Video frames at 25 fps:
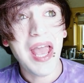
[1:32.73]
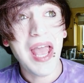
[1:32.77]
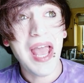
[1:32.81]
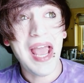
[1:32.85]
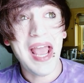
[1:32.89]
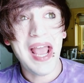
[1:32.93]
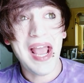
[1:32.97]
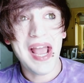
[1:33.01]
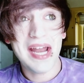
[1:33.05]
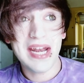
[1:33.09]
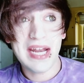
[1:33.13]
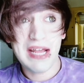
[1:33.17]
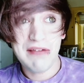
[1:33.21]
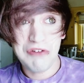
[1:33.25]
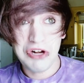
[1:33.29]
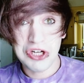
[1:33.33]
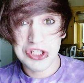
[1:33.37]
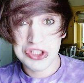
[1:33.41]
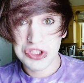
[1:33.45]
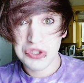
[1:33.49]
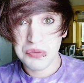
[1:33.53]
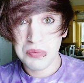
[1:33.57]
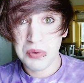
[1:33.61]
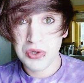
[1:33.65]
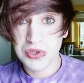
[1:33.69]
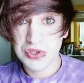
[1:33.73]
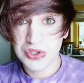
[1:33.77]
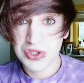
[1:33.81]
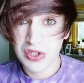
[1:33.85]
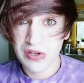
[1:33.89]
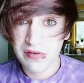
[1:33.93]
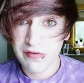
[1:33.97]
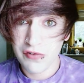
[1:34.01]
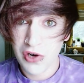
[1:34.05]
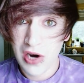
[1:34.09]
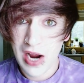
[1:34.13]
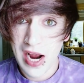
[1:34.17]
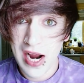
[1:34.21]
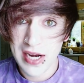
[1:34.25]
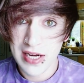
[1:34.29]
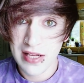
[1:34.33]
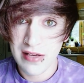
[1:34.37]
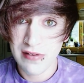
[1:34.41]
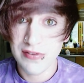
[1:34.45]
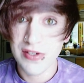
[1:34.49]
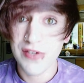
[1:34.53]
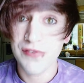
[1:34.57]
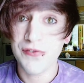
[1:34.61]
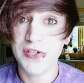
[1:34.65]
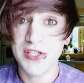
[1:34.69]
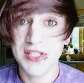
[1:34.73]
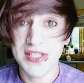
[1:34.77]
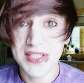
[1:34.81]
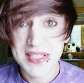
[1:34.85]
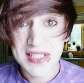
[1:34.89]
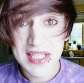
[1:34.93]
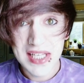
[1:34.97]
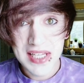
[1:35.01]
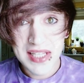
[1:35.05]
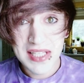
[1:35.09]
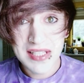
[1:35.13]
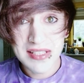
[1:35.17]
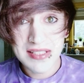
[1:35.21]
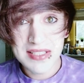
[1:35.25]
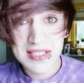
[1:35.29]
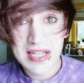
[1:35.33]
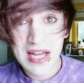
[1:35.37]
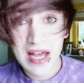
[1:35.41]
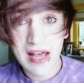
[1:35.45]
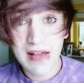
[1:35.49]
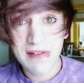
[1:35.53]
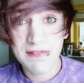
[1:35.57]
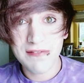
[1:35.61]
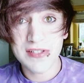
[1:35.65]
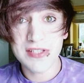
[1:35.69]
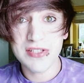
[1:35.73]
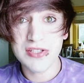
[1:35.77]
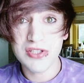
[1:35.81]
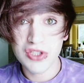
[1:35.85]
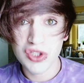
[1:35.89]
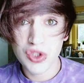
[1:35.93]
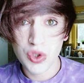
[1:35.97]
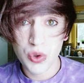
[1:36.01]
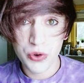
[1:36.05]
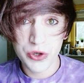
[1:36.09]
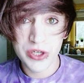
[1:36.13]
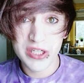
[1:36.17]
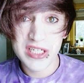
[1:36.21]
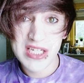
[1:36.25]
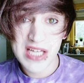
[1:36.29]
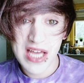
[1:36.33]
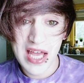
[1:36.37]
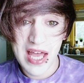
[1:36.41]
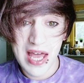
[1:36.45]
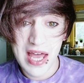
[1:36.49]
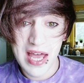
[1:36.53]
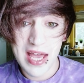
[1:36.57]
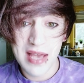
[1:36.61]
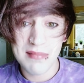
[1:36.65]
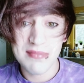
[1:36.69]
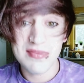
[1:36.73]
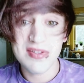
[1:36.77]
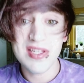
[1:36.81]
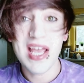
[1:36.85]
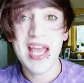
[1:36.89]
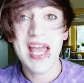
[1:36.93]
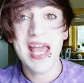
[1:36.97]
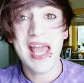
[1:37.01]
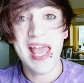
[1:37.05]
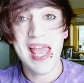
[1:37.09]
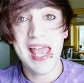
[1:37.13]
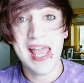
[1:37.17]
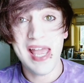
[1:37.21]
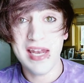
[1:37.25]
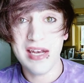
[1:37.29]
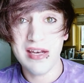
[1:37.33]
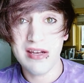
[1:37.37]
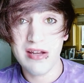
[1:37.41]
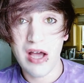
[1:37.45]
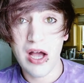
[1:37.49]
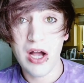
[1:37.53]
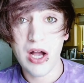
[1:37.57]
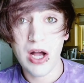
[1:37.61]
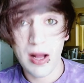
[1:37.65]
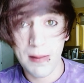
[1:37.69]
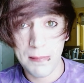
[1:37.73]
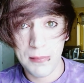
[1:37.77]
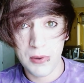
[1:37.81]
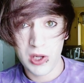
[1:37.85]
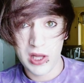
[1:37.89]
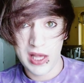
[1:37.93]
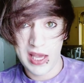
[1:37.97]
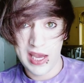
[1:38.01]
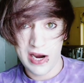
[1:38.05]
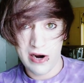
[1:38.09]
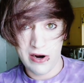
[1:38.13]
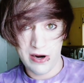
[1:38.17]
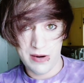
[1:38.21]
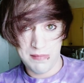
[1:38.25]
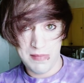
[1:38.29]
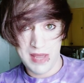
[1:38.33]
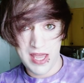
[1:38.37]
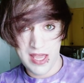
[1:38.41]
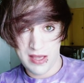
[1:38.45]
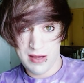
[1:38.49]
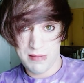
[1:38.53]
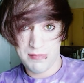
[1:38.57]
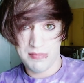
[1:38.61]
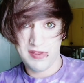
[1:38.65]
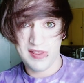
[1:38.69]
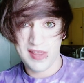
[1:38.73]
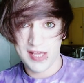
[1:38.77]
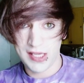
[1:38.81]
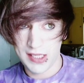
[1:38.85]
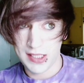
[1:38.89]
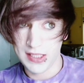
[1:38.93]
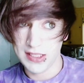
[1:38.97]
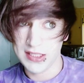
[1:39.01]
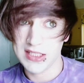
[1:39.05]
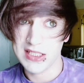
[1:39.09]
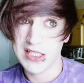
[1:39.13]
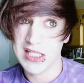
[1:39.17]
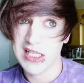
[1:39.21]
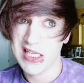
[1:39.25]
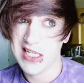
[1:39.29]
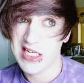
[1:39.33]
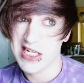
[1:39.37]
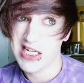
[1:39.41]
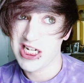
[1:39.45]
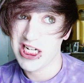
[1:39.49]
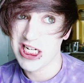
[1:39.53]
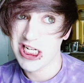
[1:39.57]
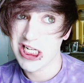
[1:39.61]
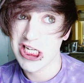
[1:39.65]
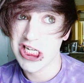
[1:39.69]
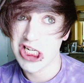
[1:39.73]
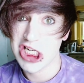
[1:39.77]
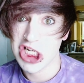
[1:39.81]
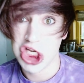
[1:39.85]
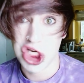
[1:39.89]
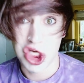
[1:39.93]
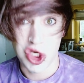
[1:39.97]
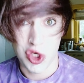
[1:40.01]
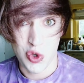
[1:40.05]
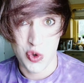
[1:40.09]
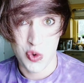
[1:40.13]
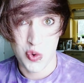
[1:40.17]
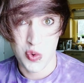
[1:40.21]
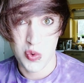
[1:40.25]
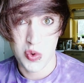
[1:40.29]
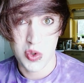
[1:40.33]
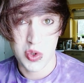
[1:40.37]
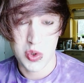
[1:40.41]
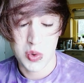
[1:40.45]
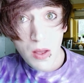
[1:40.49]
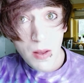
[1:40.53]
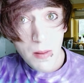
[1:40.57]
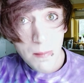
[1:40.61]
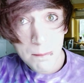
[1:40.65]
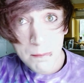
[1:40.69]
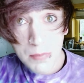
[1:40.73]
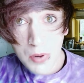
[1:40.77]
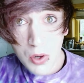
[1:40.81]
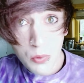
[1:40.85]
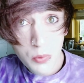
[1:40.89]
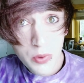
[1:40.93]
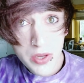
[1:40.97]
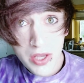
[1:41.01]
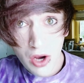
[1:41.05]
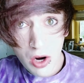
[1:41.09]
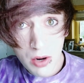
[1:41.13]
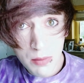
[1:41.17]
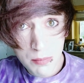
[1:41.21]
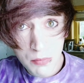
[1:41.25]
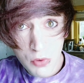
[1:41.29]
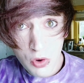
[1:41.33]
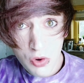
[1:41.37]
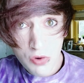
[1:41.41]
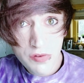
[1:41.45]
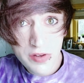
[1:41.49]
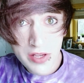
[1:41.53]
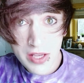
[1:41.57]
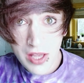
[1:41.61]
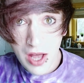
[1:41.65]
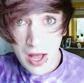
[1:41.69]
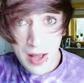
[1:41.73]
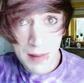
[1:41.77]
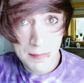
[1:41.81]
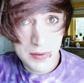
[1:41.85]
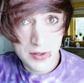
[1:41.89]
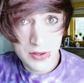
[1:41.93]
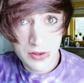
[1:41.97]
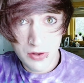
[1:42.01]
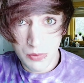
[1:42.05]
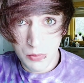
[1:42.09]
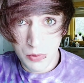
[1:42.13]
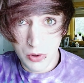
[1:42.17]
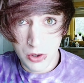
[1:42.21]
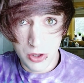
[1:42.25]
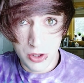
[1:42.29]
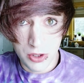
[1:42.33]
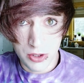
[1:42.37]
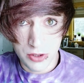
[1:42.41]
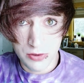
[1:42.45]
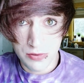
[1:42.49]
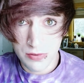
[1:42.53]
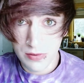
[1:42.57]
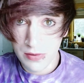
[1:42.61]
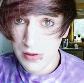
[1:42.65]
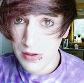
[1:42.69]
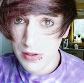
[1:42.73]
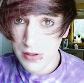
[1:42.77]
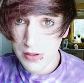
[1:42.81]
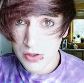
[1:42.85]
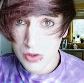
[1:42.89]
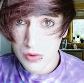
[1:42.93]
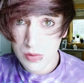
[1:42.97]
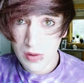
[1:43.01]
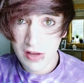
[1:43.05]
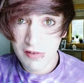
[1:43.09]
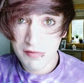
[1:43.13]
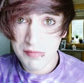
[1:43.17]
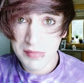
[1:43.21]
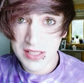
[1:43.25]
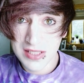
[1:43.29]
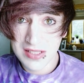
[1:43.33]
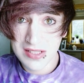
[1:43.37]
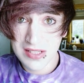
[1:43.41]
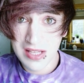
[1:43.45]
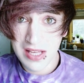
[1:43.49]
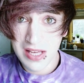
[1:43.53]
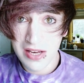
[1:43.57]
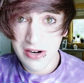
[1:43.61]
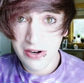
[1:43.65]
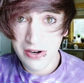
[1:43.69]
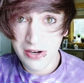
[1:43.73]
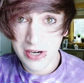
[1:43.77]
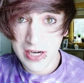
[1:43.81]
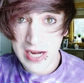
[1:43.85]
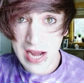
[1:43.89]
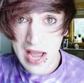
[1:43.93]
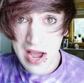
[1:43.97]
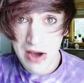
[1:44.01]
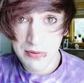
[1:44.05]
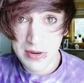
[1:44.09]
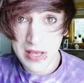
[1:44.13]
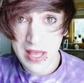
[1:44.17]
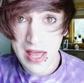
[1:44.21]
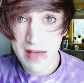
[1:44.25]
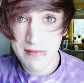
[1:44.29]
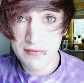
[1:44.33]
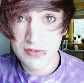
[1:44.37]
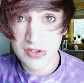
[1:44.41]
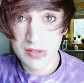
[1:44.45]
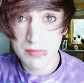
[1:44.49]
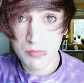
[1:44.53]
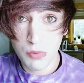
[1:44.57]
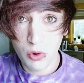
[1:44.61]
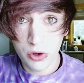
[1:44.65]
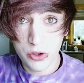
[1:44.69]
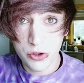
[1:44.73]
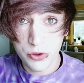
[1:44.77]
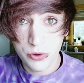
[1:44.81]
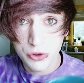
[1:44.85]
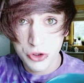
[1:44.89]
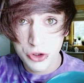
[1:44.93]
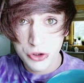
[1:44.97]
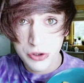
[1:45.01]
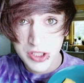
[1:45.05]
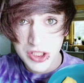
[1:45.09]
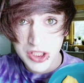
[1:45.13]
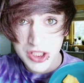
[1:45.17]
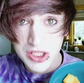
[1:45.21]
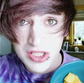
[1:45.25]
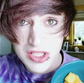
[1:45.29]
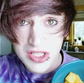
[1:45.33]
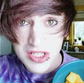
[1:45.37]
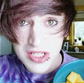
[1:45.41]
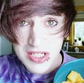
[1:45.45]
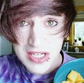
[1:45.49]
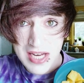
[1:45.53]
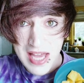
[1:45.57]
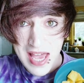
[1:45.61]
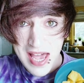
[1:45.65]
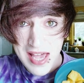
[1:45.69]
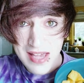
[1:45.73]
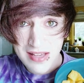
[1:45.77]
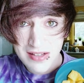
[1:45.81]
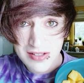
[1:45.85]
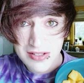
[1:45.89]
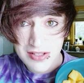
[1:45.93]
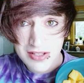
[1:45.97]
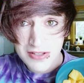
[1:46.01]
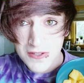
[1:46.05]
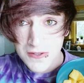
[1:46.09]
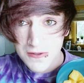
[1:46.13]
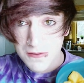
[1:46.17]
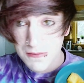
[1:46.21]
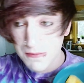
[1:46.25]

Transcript: And I've also posted a variety of different silly stuff and story times and a couple hair and makeup things too. But we are moving up in the world. 12 months later and now we have some more nutritious snacks.